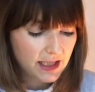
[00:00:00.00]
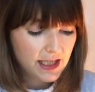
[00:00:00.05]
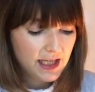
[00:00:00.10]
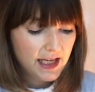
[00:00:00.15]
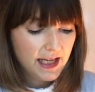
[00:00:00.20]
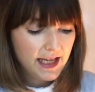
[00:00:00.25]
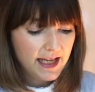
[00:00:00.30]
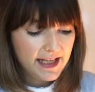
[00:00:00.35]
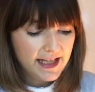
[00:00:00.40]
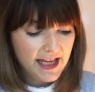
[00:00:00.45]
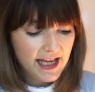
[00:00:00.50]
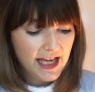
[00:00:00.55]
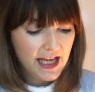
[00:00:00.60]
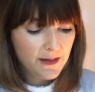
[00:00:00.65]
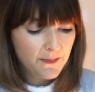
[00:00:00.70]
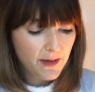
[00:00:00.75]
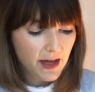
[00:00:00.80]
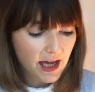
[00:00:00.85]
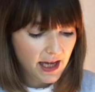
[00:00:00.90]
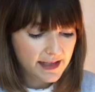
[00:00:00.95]
He
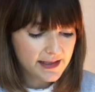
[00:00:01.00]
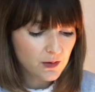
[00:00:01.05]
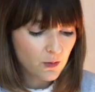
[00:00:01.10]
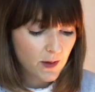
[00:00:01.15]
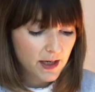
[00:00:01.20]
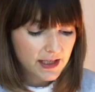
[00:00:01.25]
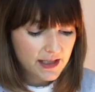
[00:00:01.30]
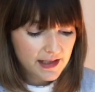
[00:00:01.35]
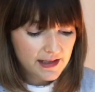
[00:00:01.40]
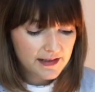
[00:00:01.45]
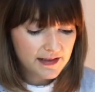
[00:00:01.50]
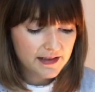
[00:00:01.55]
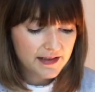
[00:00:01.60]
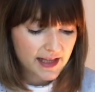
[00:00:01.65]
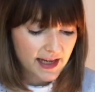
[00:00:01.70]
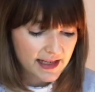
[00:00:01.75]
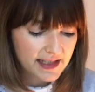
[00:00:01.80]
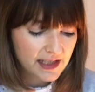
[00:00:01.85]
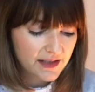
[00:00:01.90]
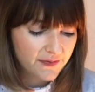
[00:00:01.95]
came as a witness to
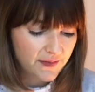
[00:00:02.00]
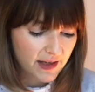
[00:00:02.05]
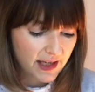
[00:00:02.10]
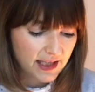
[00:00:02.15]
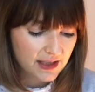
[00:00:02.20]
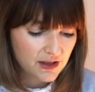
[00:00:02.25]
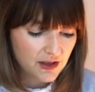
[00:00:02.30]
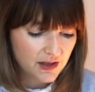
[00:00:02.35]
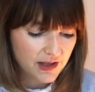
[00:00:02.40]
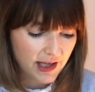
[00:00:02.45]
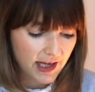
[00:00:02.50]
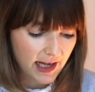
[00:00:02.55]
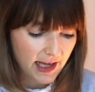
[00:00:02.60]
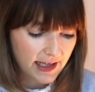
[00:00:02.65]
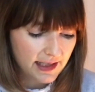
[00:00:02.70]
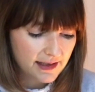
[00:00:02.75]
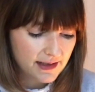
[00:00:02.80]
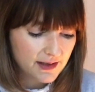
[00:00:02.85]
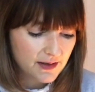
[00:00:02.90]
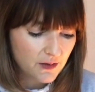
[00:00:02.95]
testify to the
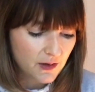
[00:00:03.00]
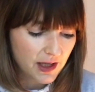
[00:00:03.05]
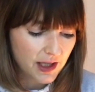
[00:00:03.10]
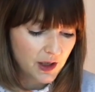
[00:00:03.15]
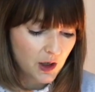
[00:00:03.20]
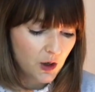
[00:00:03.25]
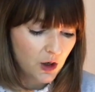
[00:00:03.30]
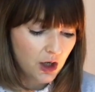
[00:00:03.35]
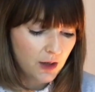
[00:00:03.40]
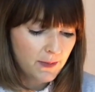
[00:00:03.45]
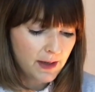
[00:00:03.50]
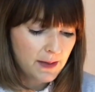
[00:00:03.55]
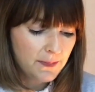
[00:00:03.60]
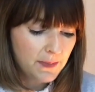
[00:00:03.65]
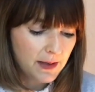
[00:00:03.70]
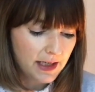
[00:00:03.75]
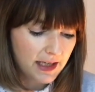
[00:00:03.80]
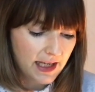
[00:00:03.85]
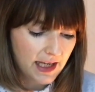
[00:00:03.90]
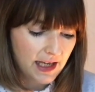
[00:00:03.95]
light, so that all might
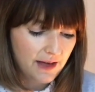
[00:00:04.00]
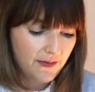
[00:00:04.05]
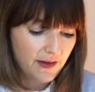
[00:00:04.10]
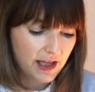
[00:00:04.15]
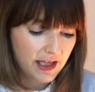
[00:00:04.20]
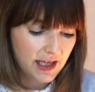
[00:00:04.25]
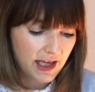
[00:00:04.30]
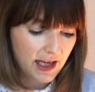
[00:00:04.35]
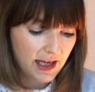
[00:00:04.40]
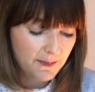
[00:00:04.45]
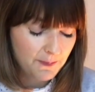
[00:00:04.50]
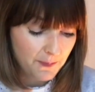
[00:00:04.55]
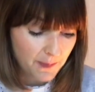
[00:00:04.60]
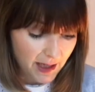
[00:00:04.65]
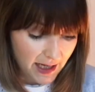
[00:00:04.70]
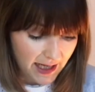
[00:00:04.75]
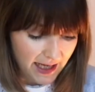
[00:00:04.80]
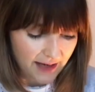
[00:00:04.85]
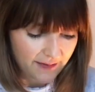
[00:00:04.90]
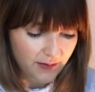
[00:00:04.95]
believe in him,
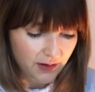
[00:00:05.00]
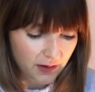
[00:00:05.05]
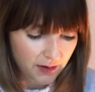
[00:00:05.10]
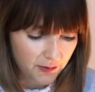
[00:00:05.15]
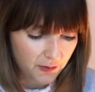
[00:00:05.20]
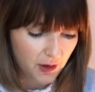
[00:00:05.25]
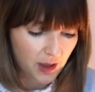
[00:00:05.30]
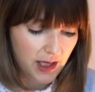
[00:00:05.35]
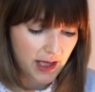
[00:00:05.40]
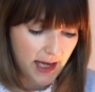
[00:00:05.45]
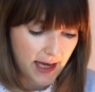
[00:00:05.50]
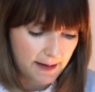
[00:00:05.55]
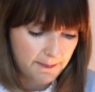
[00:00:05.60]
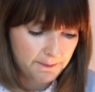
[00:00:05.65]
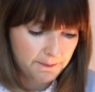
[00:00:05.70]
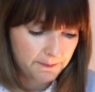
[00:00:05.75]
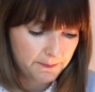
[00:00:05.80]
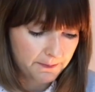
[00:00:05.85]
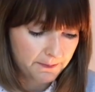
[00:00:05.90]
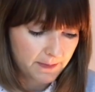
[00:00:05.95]
believe through him.